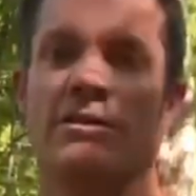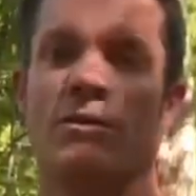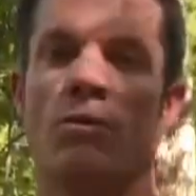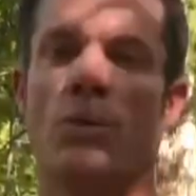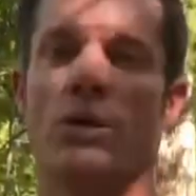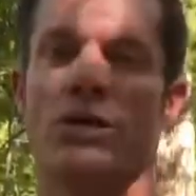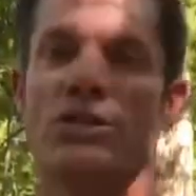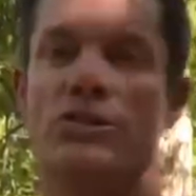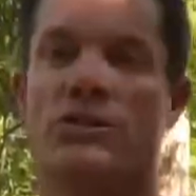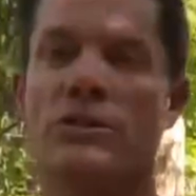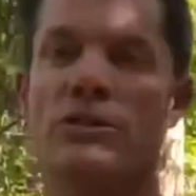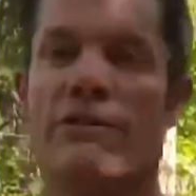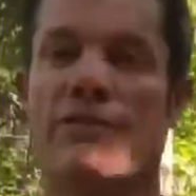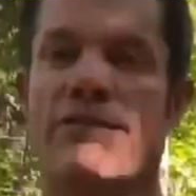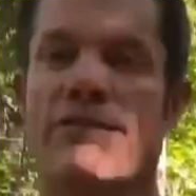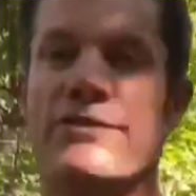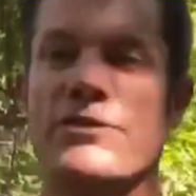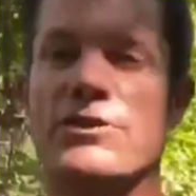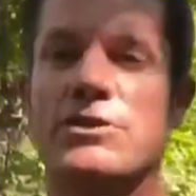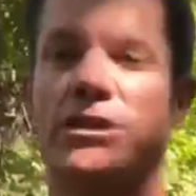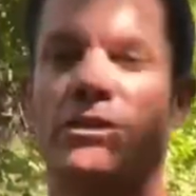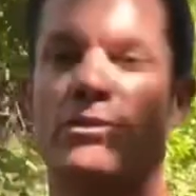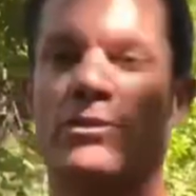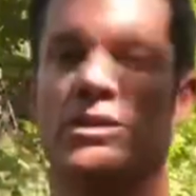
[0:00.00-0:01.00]
Once you have
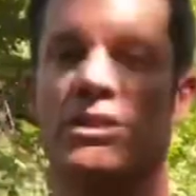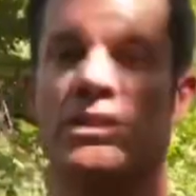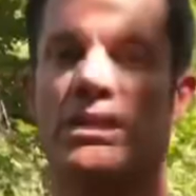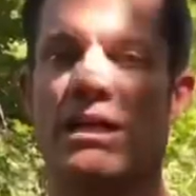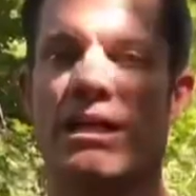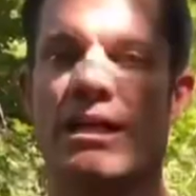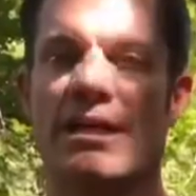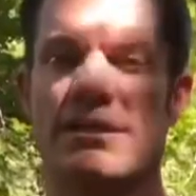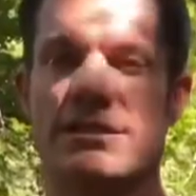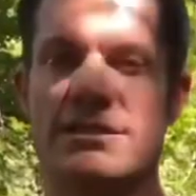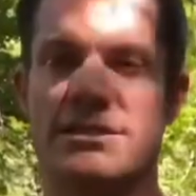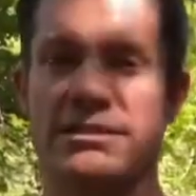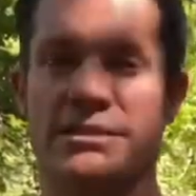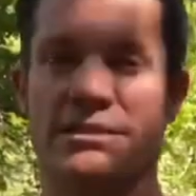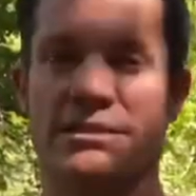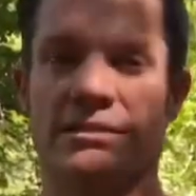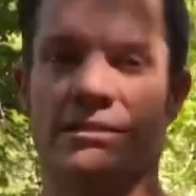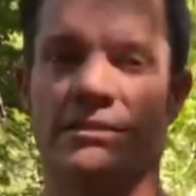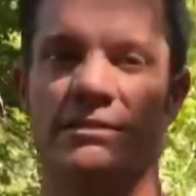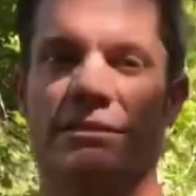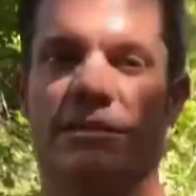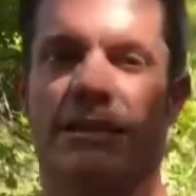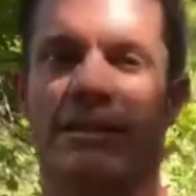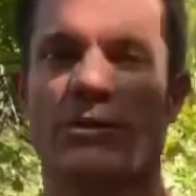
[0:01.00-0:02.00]
fully realized
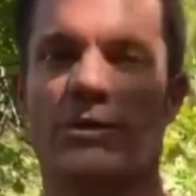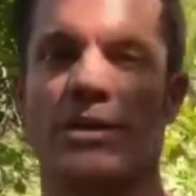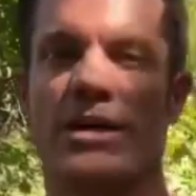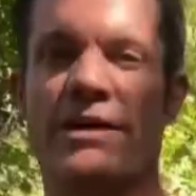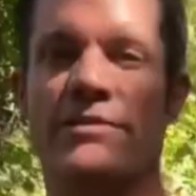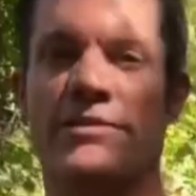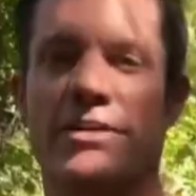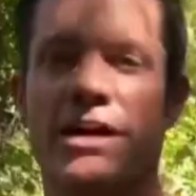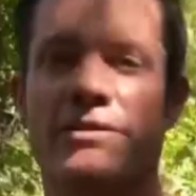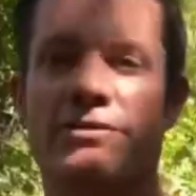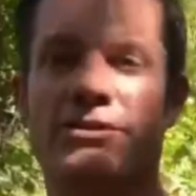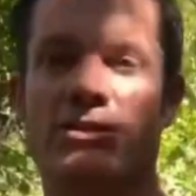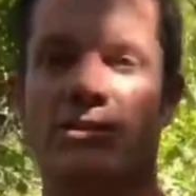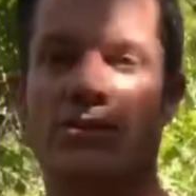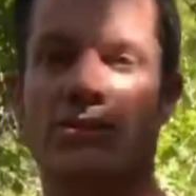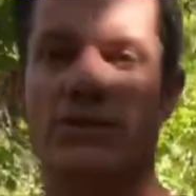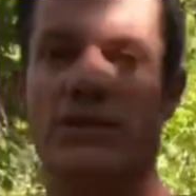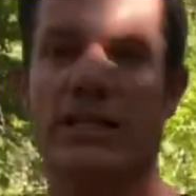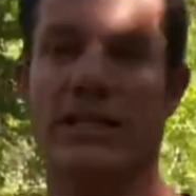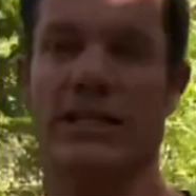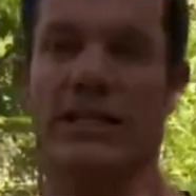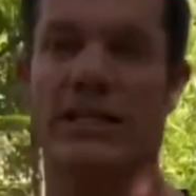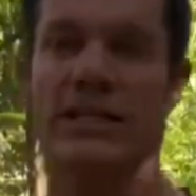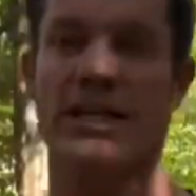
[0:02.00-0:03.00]
that you never have to
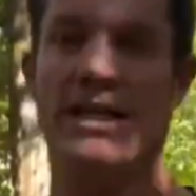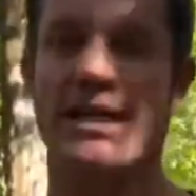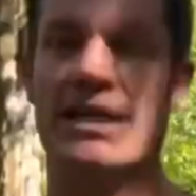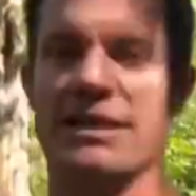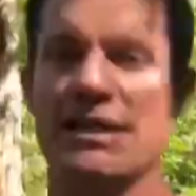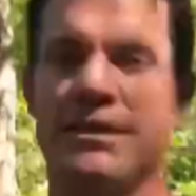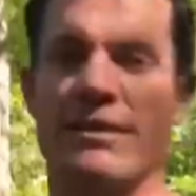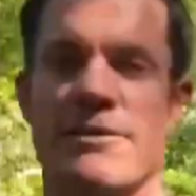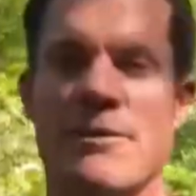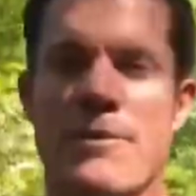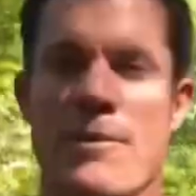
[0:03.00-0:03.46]
drink again,